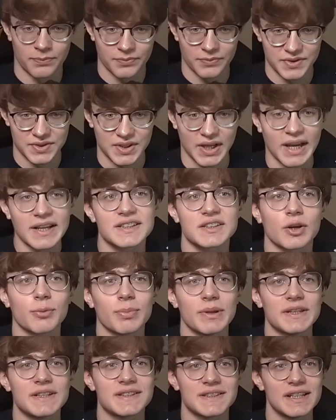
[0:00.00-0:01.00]
So that's gonna
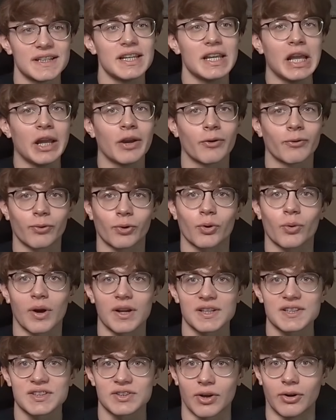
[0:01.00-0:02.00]
be C for
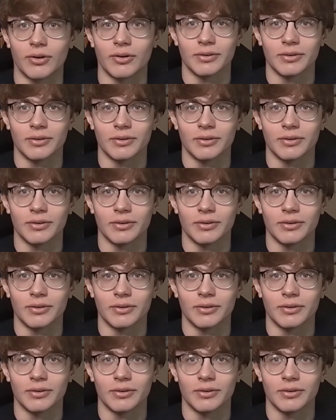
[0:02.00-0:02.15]
croissant.